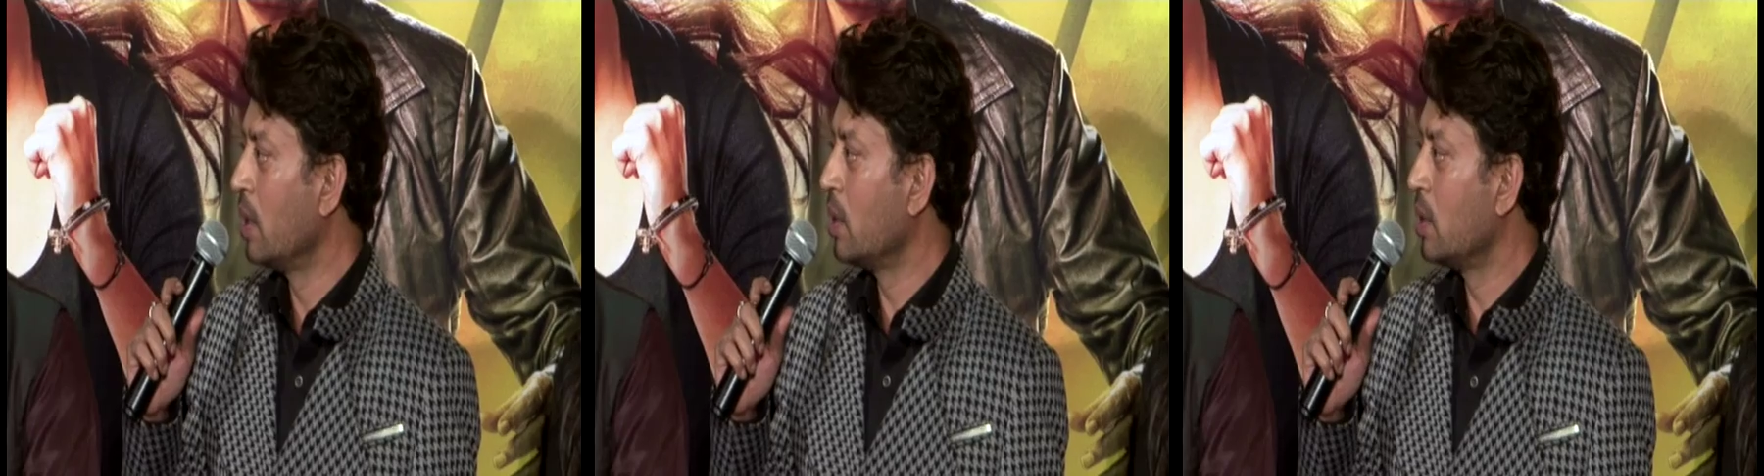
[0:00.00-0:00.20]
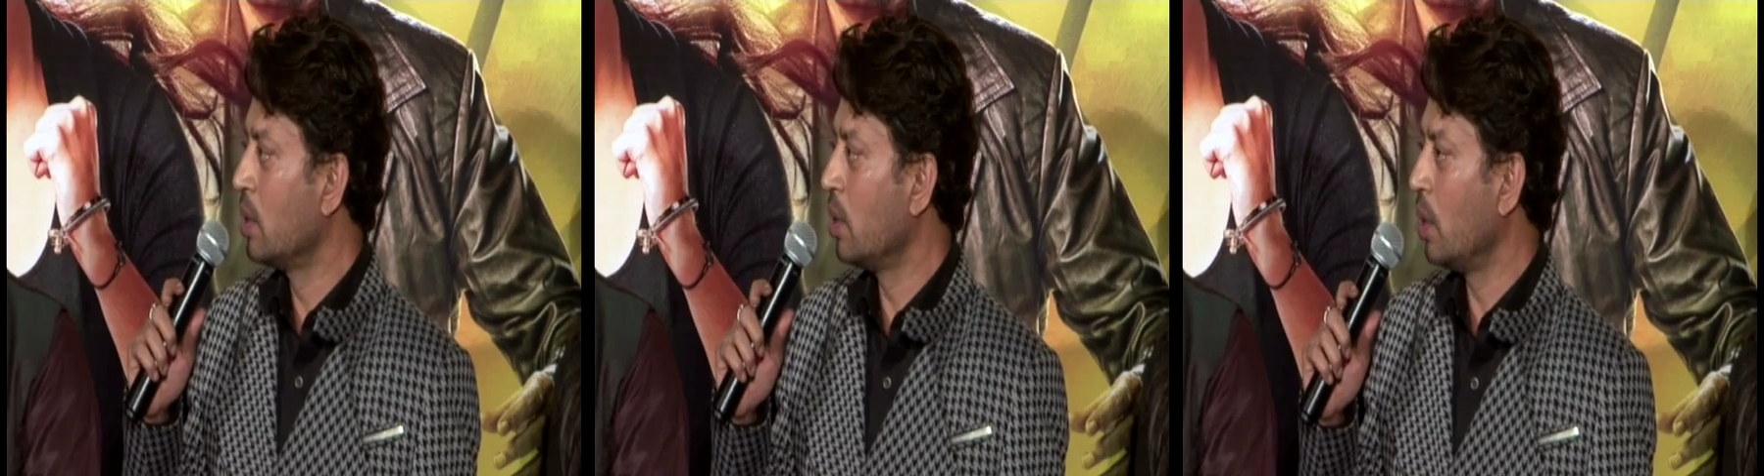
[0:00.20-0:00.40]

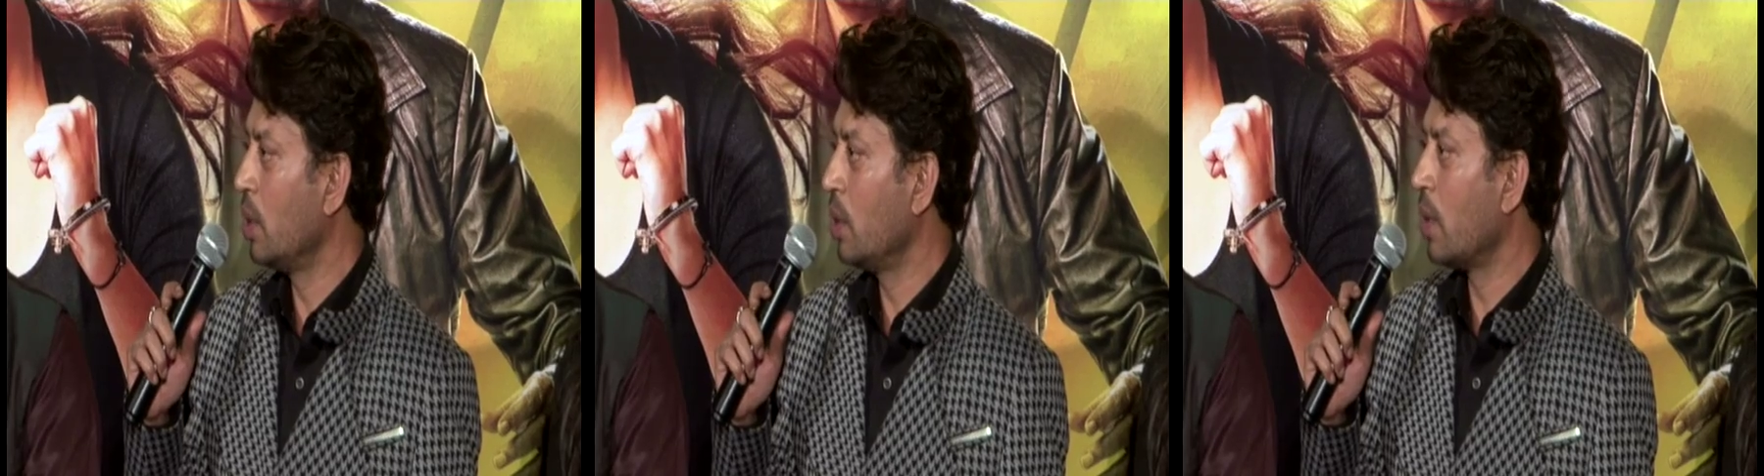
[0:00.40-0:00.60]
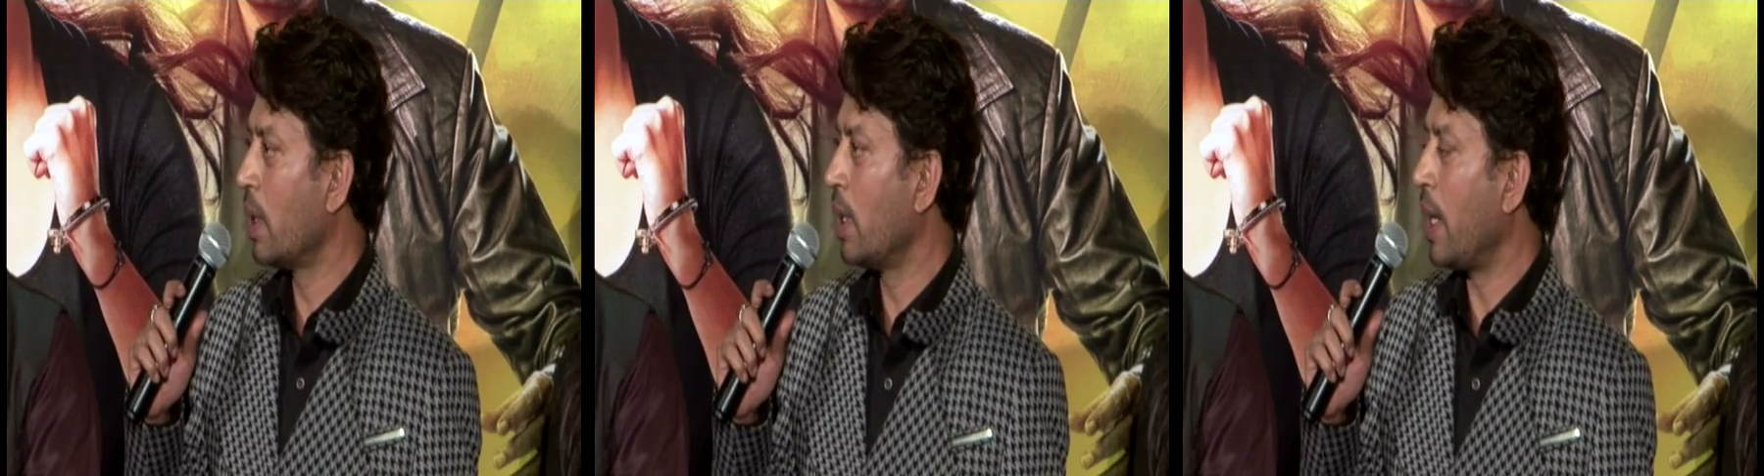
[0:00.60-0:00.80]
So
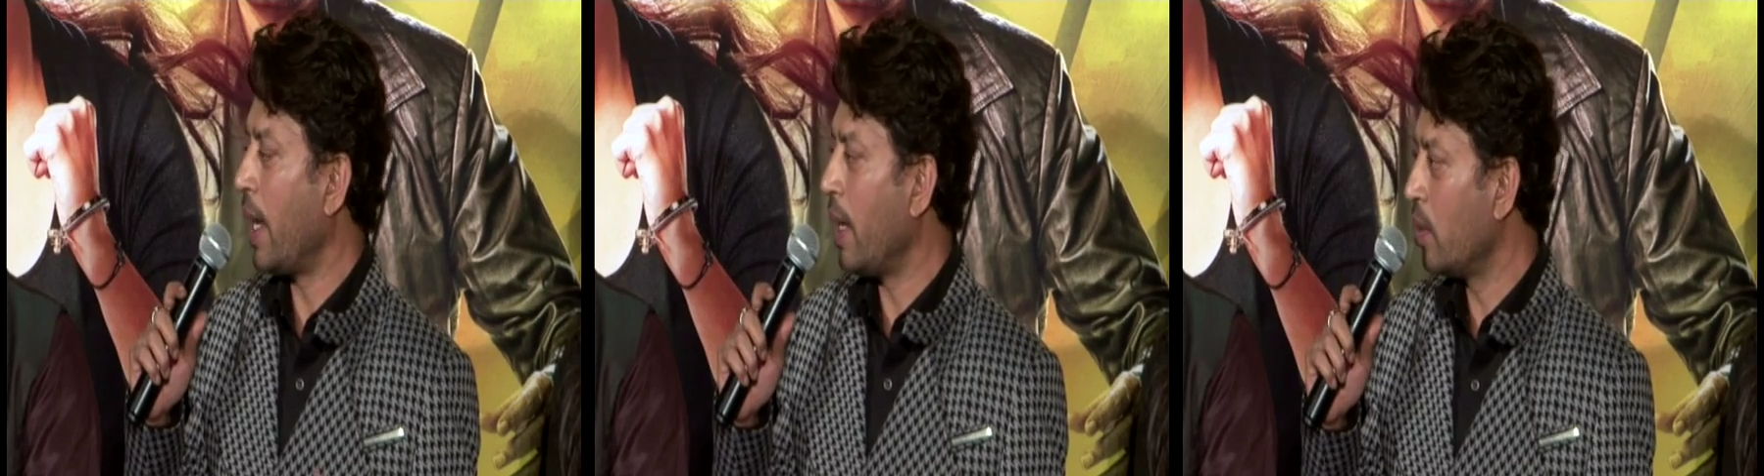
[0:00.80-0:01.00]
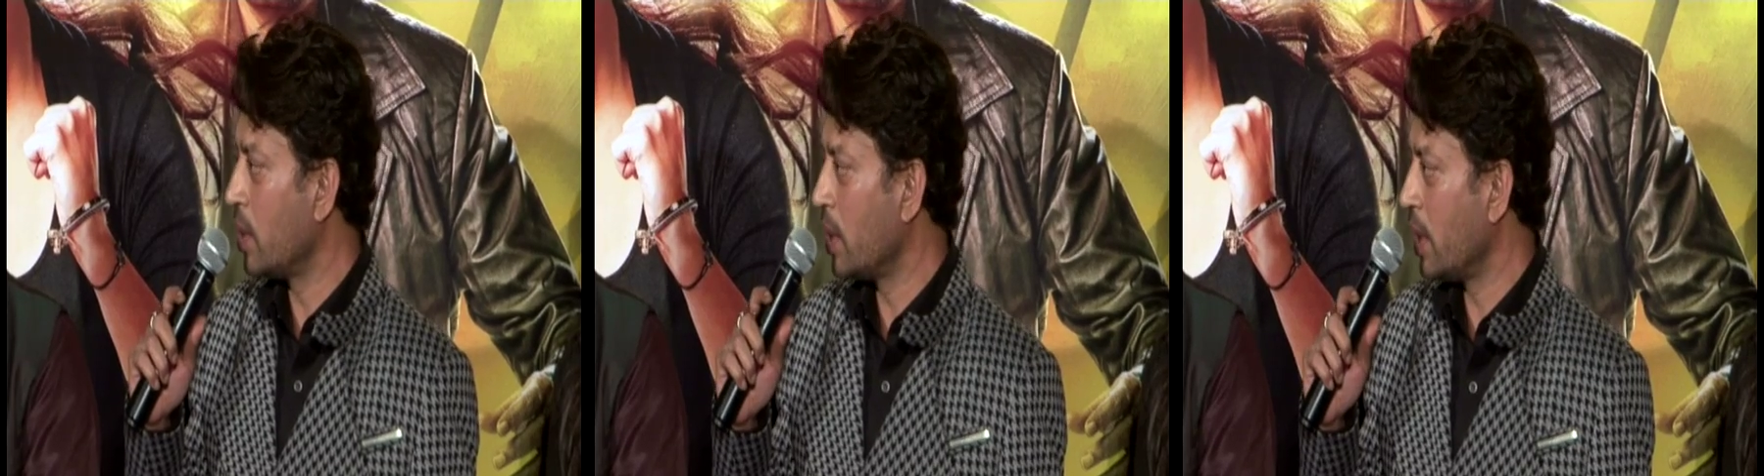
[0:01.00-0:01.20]
you
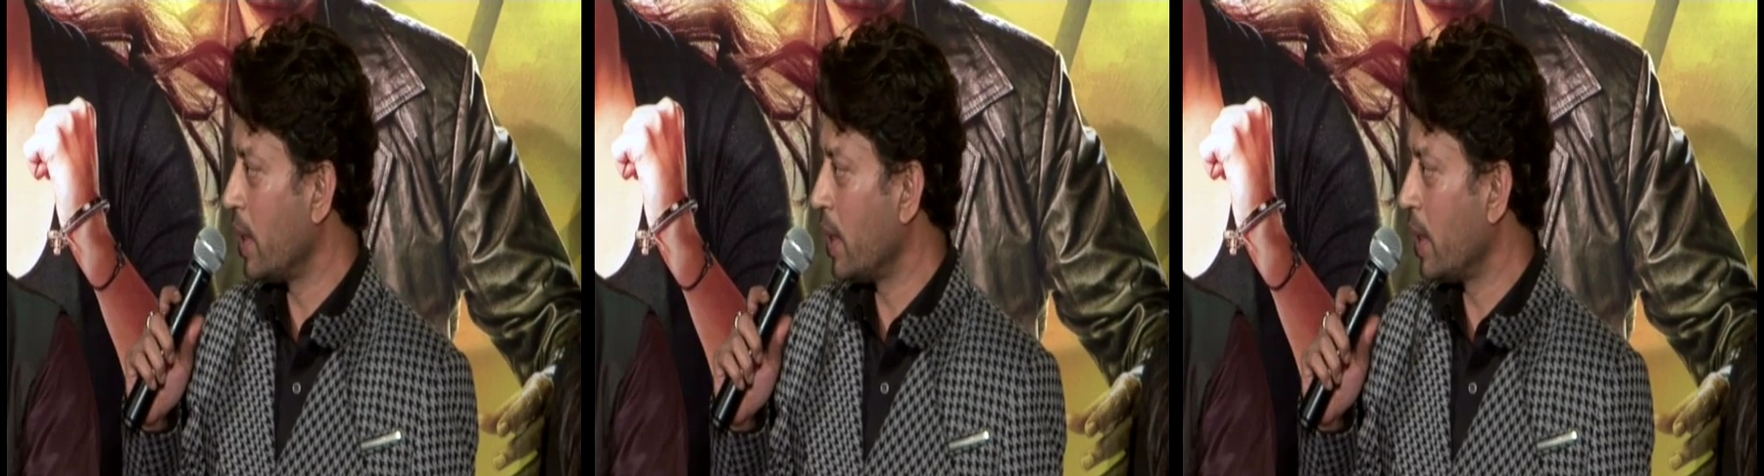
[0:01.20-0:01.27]
rely on